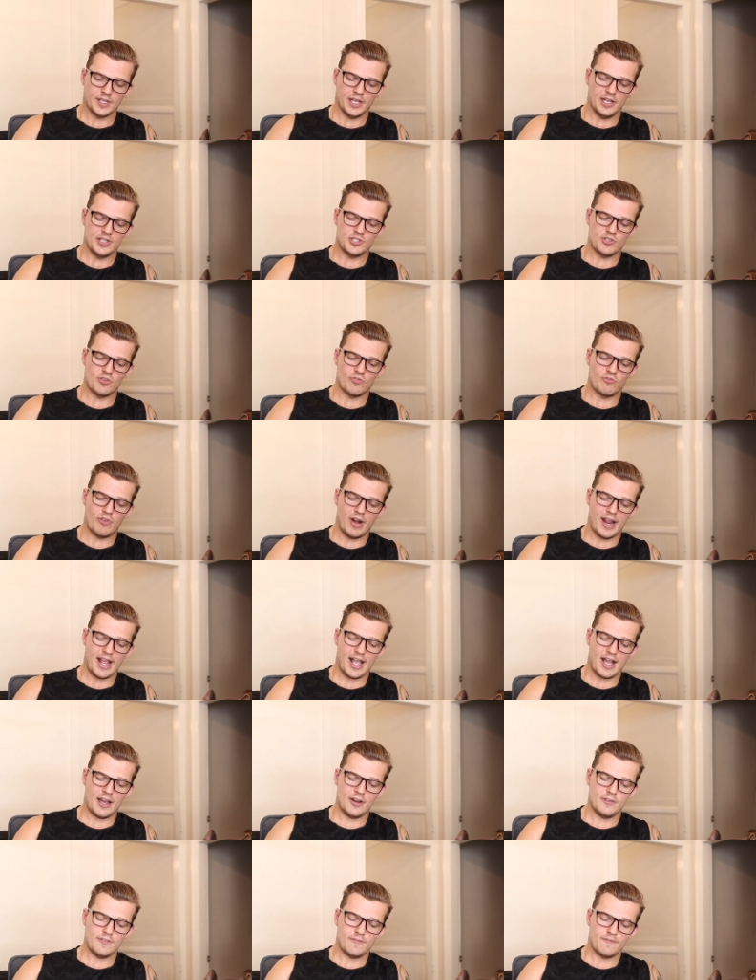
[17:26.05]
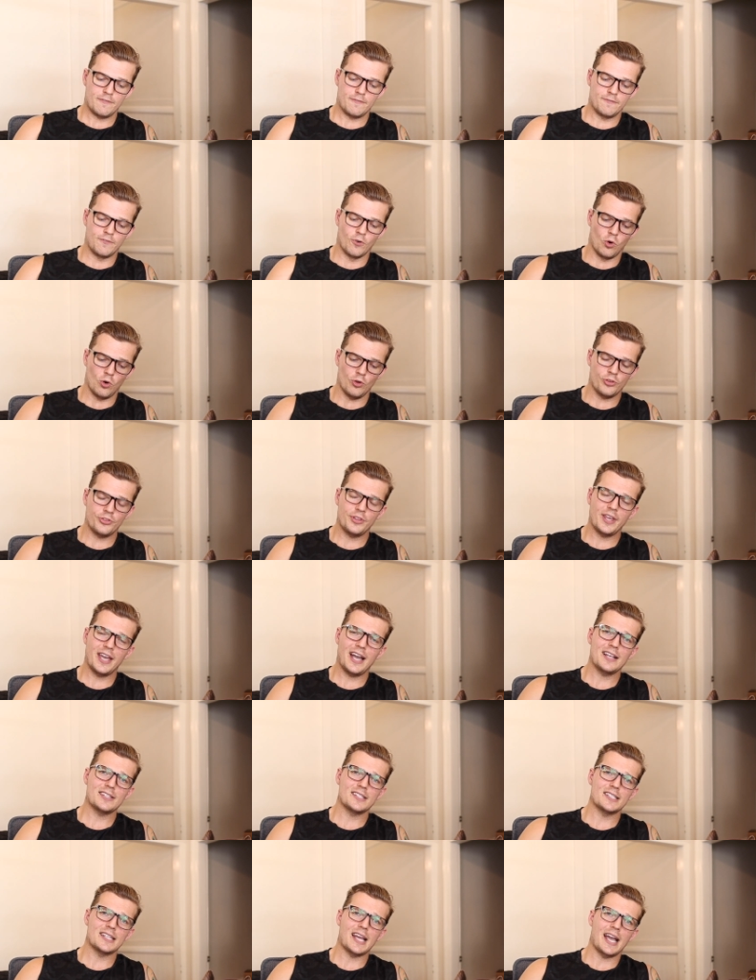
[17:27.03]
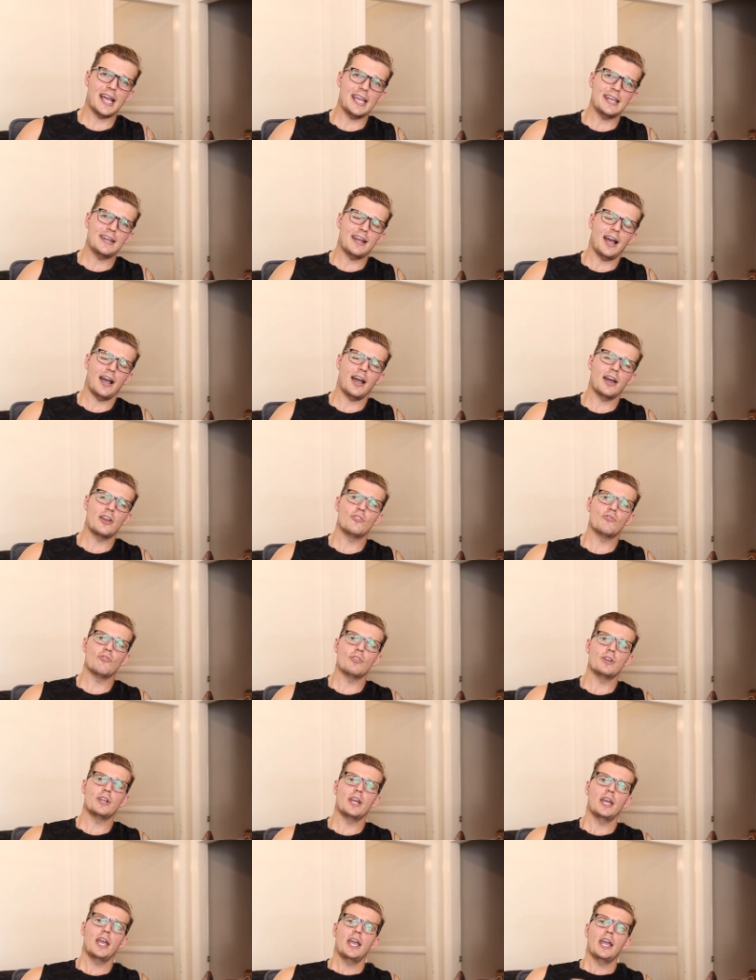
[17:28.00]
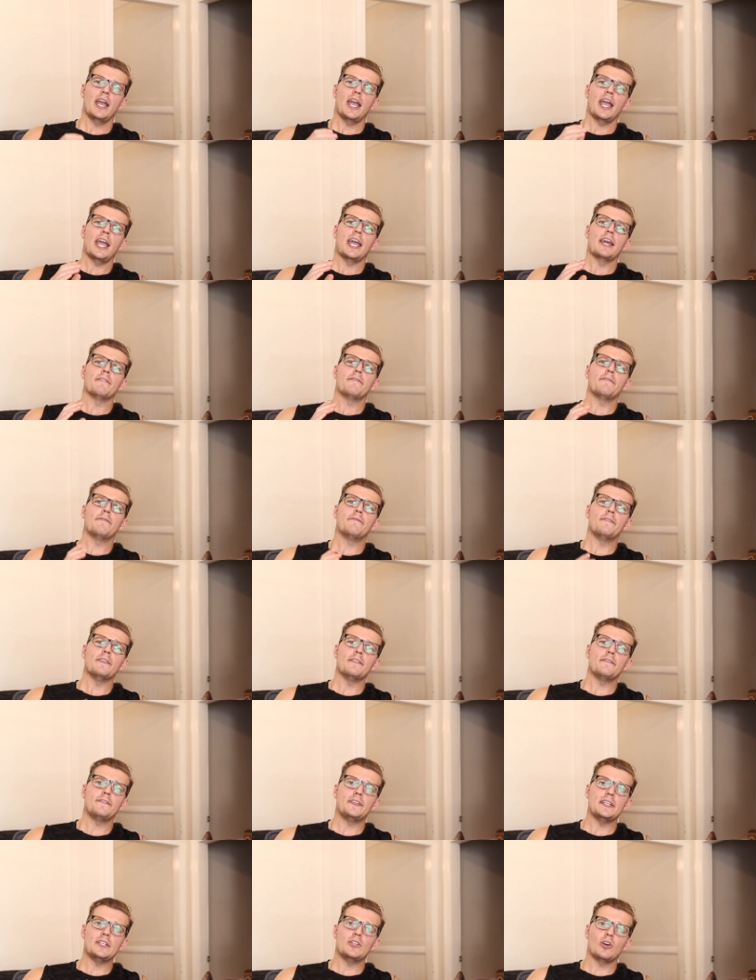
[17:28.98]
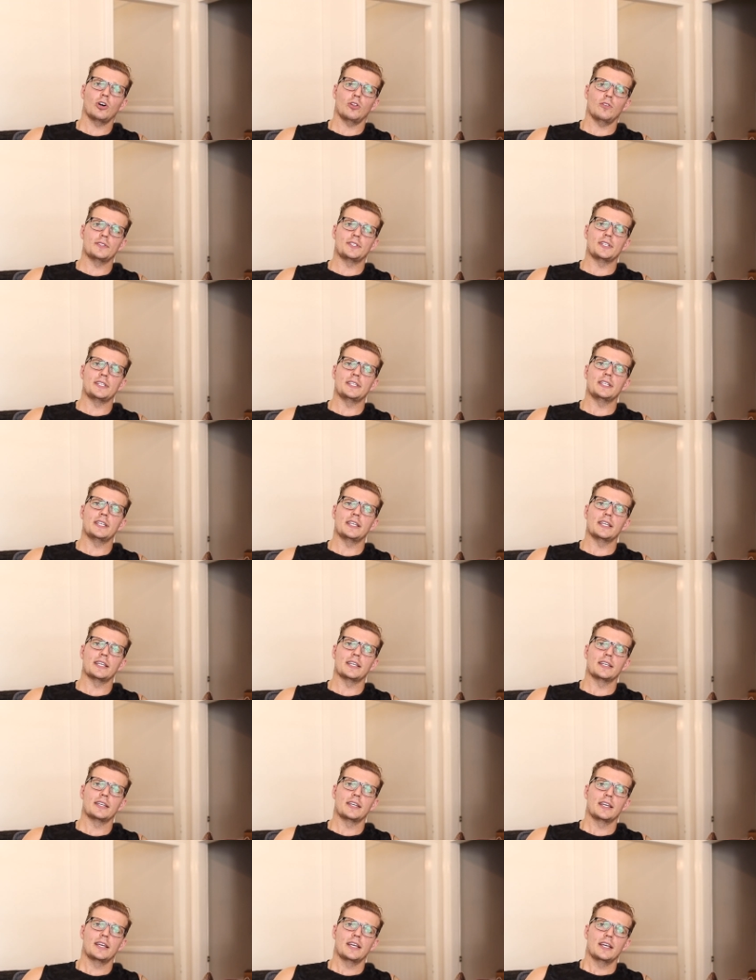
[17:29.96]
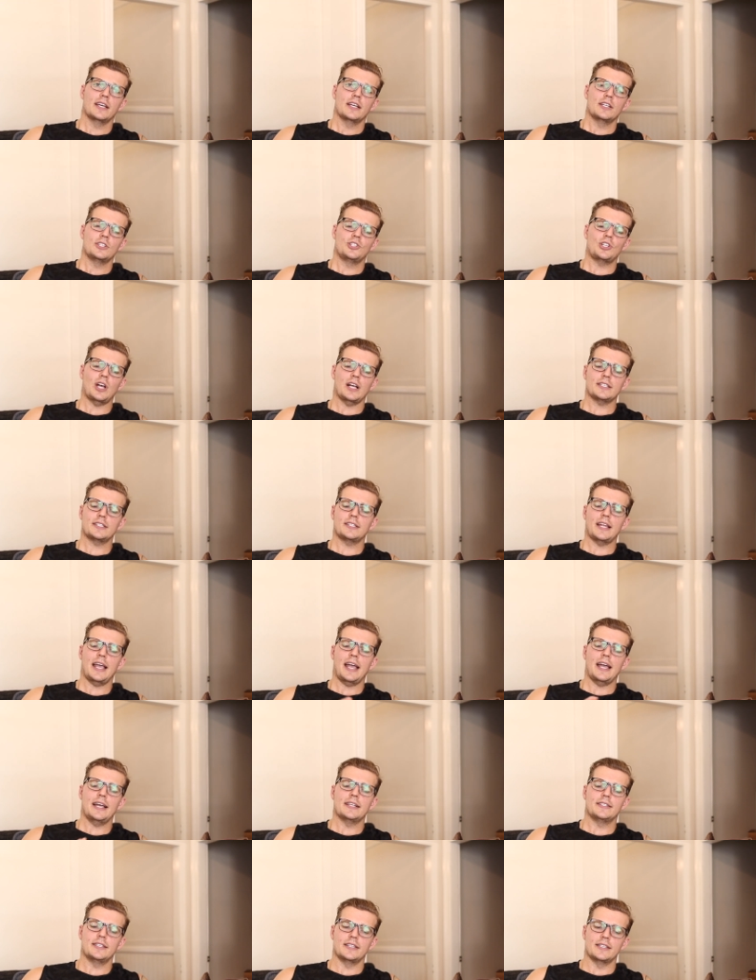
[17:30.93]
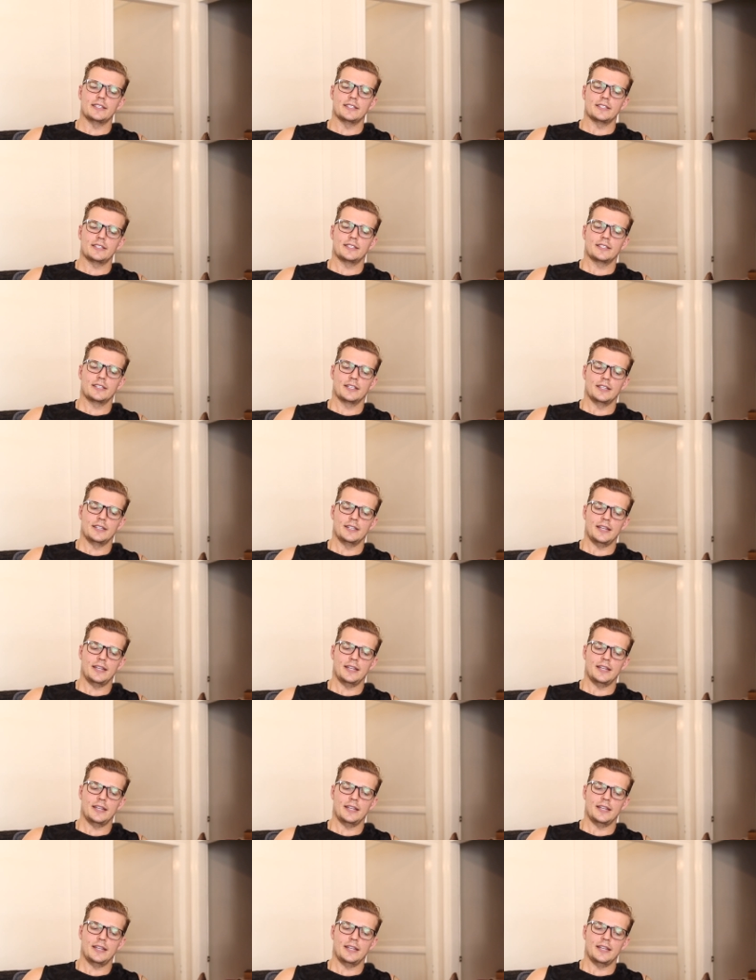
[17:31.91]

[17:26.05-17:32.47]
is around $4,850 a year, just as is.